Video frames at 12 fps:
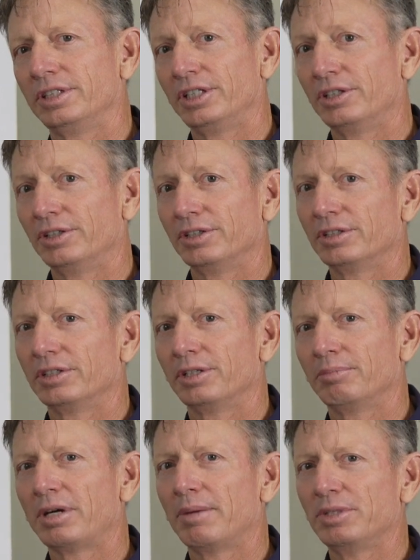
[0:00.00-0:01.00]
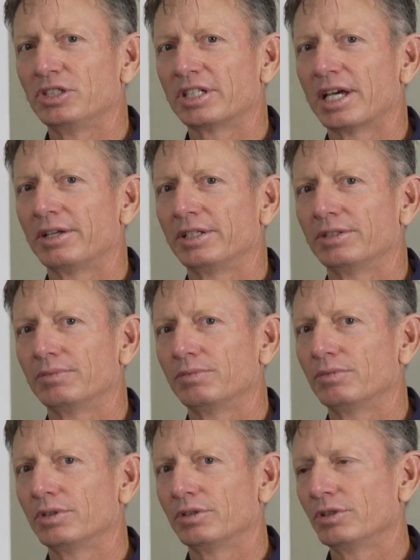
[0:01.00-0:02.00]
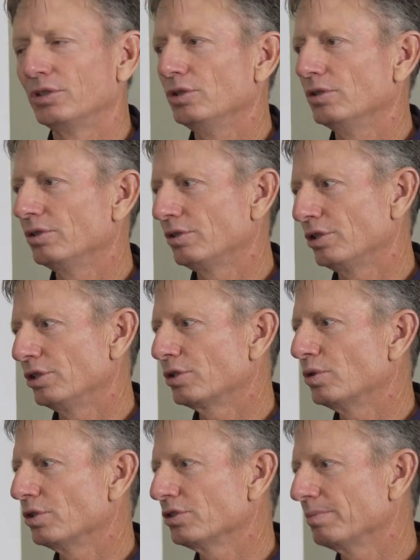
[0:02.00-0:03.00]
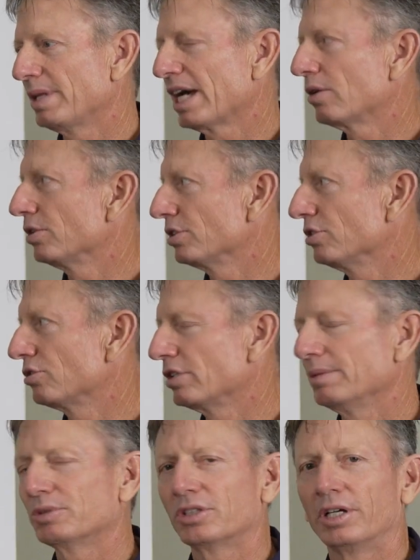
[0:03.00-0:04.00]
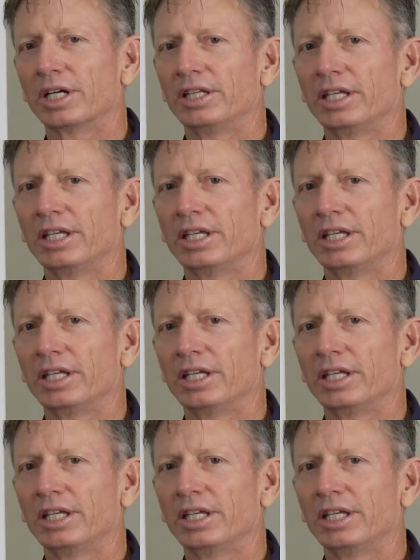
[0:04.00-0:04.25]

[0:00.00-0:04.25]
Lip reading: here in Palm Beach County are the third course, the black course at Stream Song, and